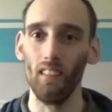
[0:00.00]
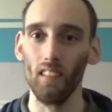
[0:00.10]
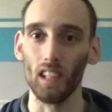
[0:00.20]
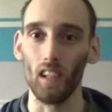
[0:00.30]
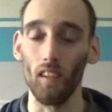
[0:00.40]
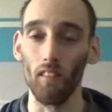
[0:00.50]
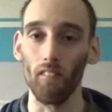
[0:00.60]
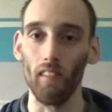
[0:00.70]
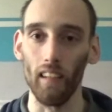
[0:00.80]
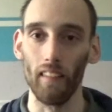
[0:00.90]

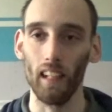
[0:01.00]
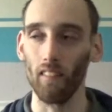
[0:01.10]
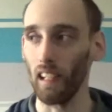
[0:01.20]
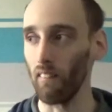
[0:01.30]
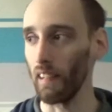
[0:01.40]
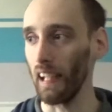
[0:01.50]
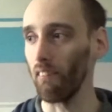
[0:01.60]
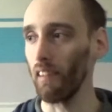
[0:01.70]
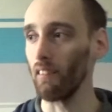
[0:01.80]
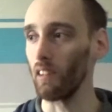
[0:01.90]
So I think I'll definitely get
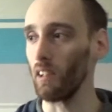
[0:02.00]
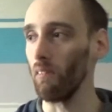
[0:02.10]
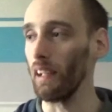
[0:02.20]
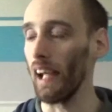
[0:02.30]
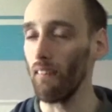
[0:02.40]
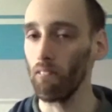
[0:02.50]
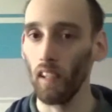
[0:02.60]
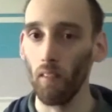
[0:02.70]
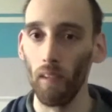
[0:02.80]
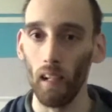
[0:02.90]
around to doing that
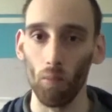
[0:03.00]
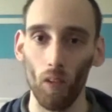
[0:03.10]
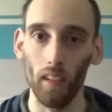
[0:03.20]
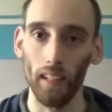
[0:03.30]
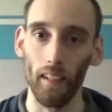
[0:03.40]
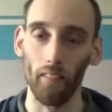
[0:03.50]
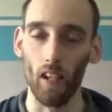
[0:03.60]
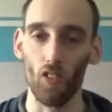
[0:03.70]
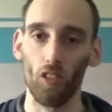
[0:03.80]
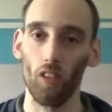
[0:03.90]
when I'm not a little
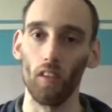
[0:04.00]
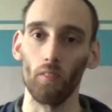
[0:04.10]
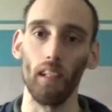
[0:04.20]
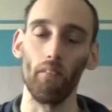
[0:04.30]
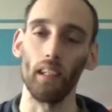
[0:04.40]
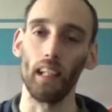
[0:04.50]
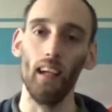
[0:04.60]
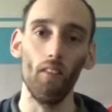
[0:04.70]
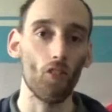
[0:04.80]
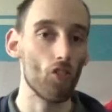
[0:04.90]
less clogged with everything
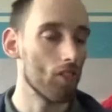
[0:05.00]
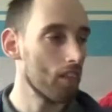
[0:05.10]
else.